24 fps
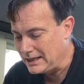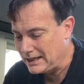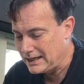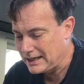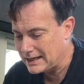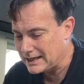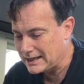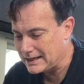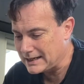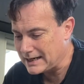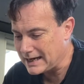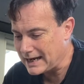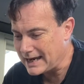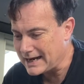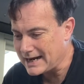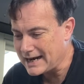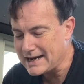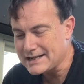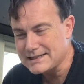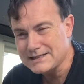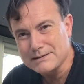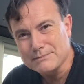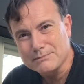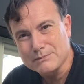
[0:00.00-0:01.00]
and
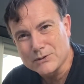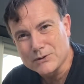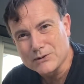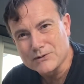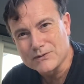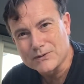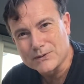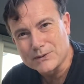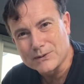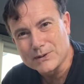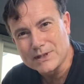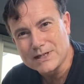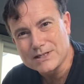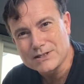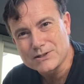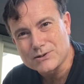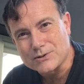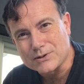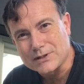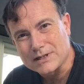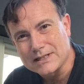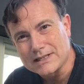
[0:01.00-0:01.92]
as it moved through history,